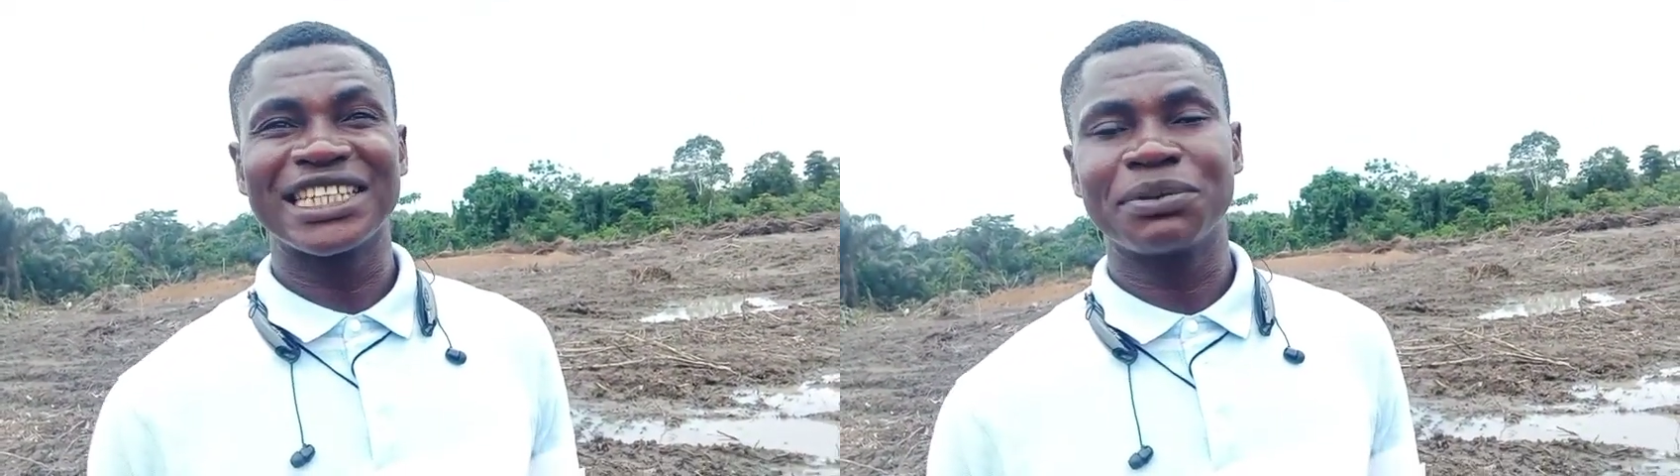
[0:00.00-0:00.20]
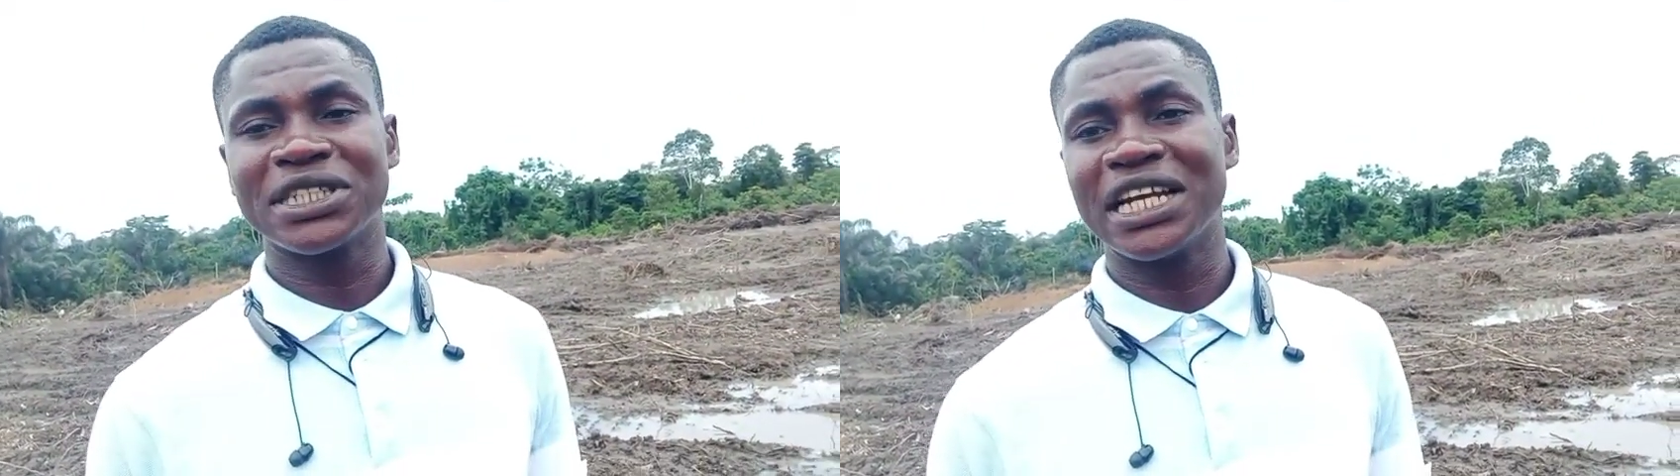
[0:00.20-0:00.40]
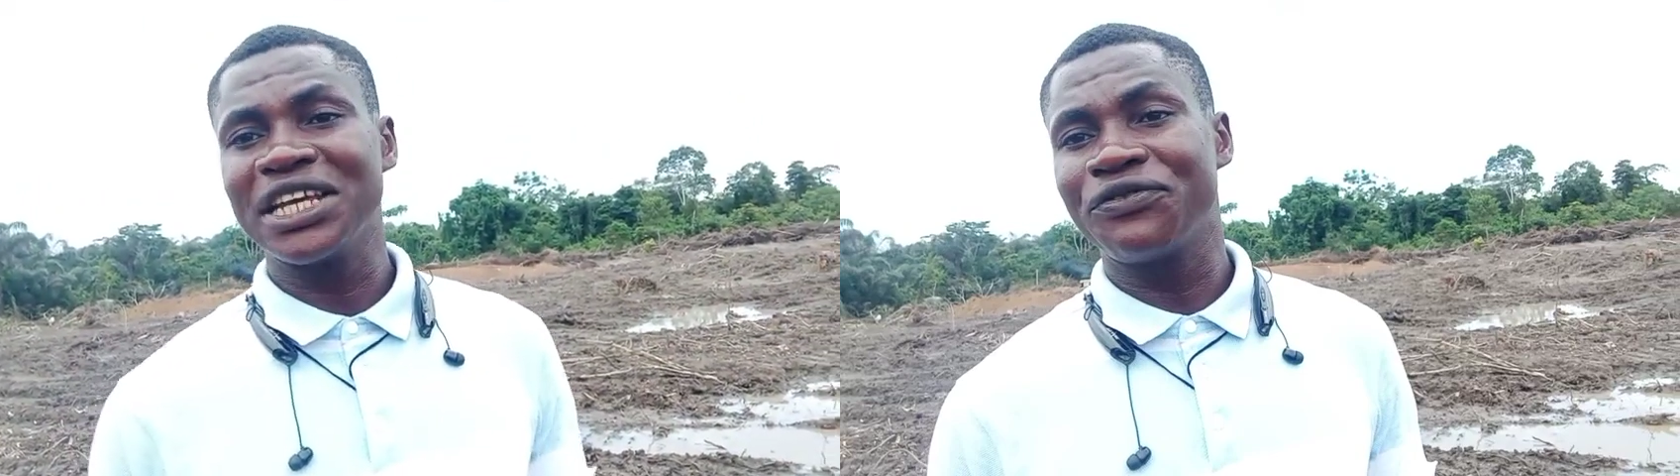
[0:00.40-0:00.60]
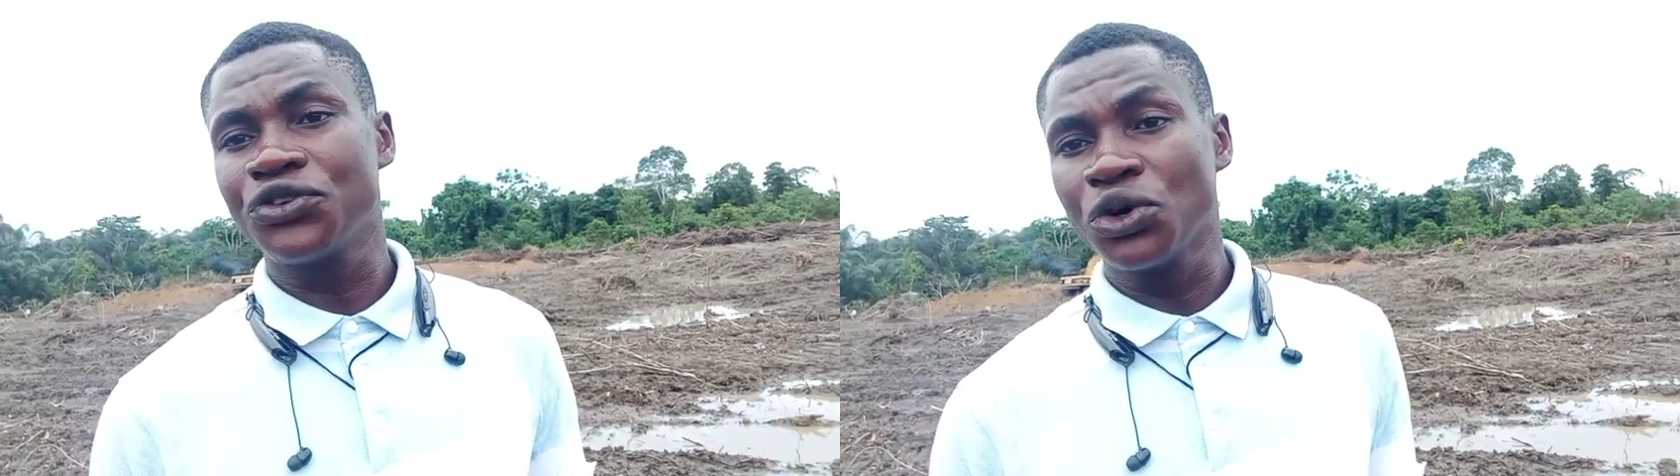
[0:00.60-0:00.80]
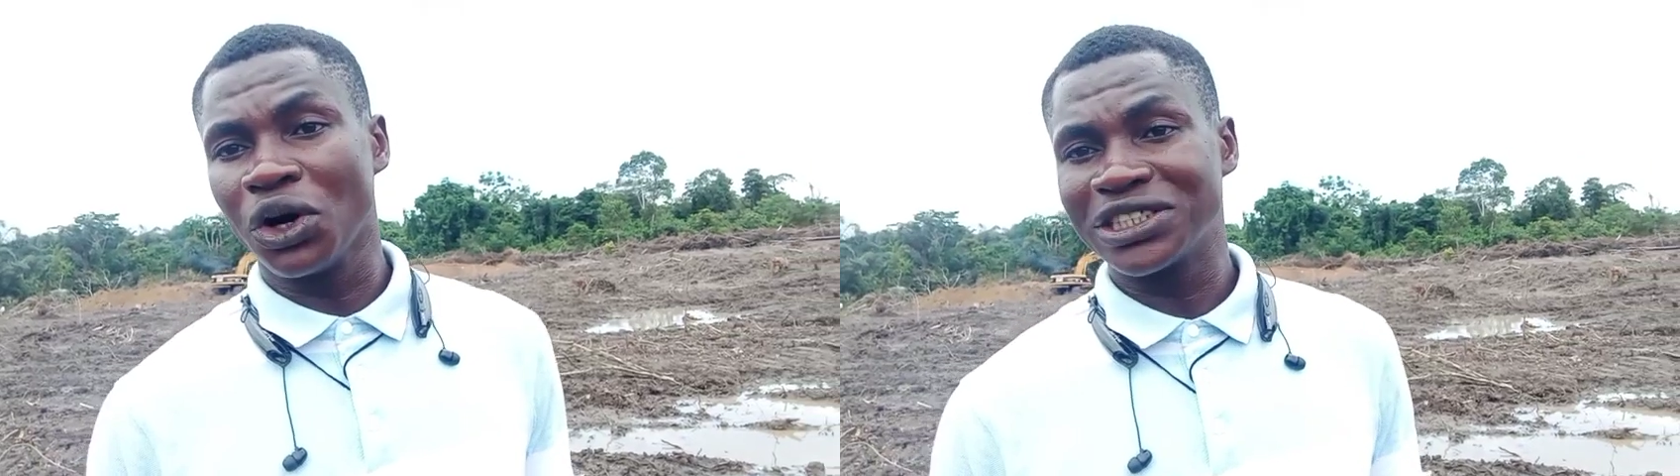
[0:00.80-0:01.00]
especially if
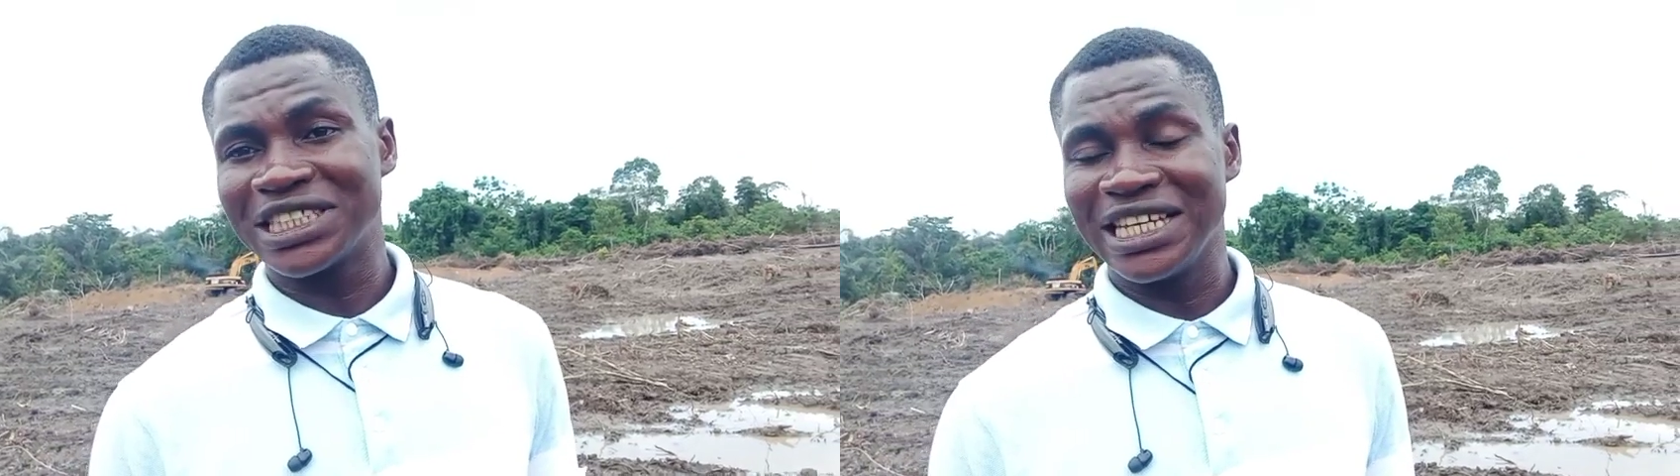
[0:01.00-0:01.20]
yours